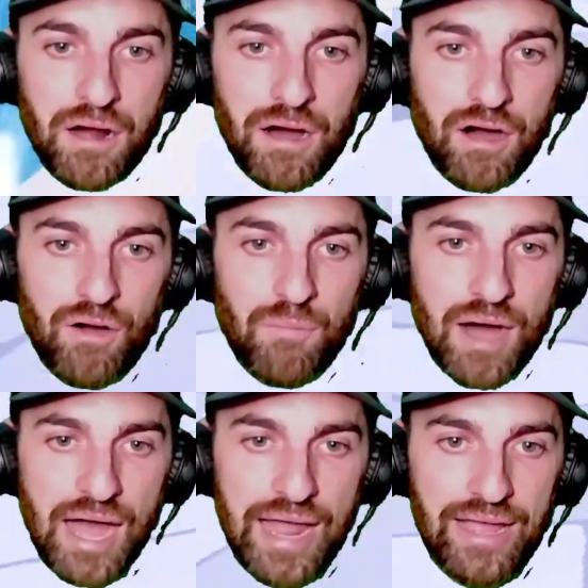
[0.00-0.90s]
Oh
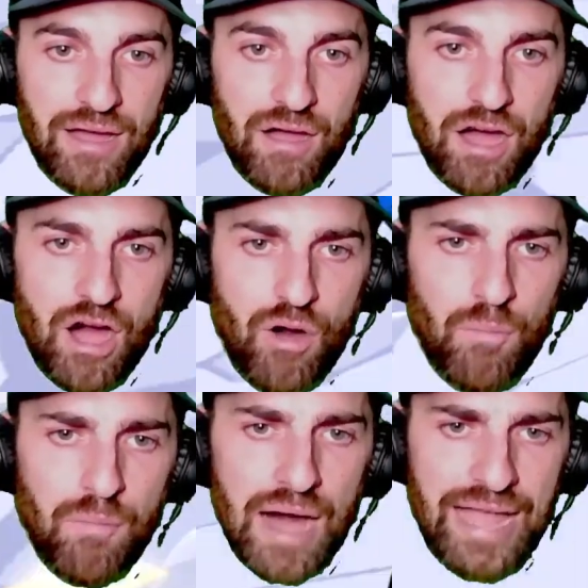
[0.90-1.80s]
my, oh
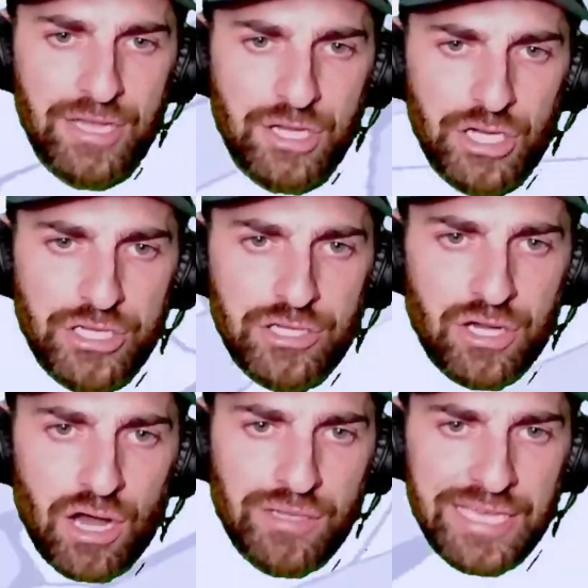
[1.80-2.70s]
my good
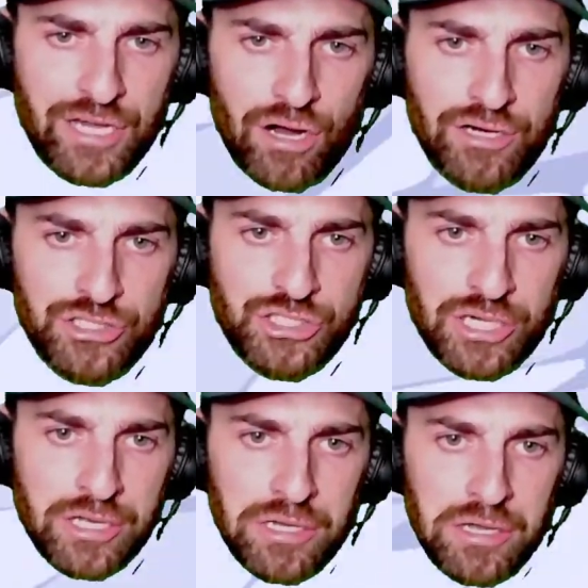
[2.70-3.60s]
golly gosh.
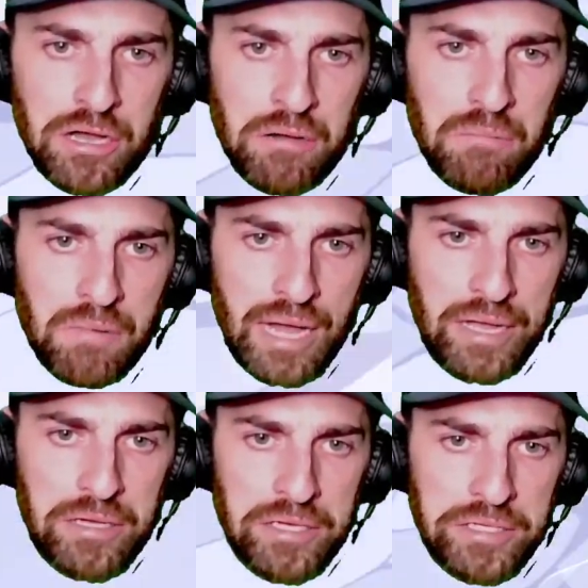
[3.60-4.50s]
Oh my
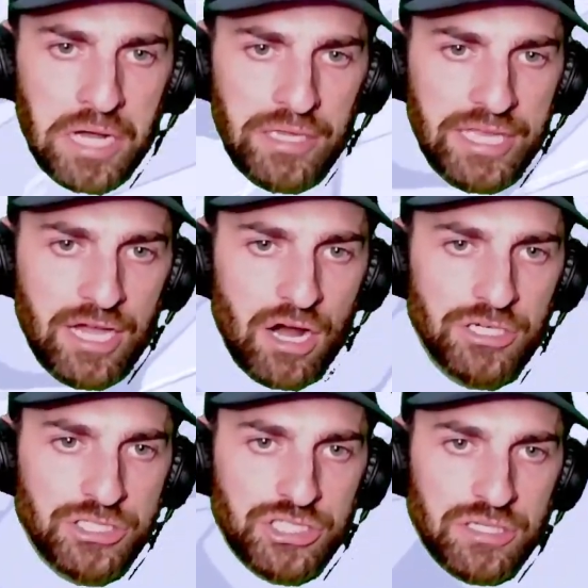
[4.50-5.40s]
good golly
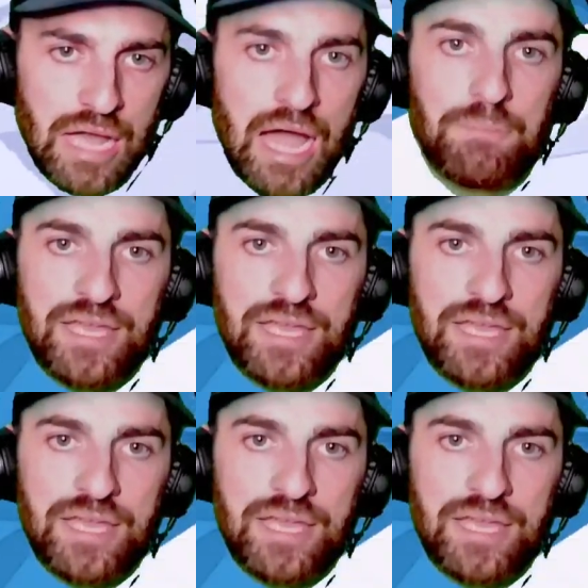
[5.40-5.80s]
gosh. Up,